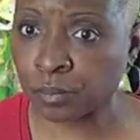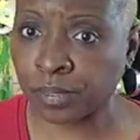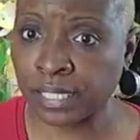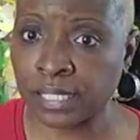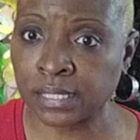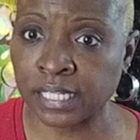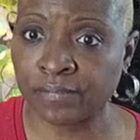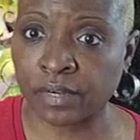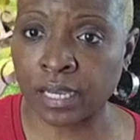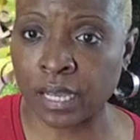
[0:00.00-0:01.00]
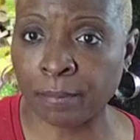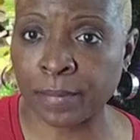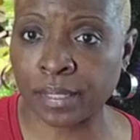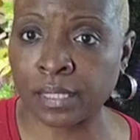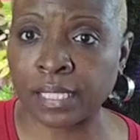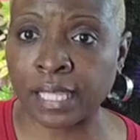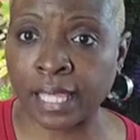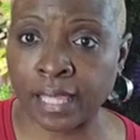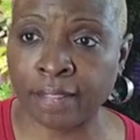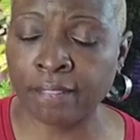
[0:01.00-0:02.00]
Please leave a comment
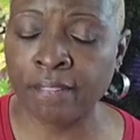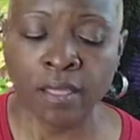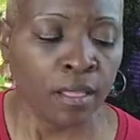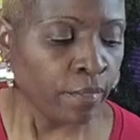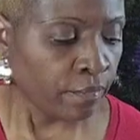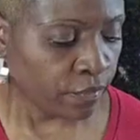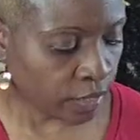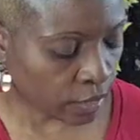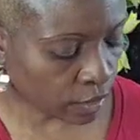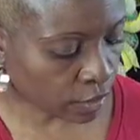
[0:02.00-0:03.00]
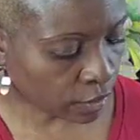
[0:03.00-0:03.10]
in the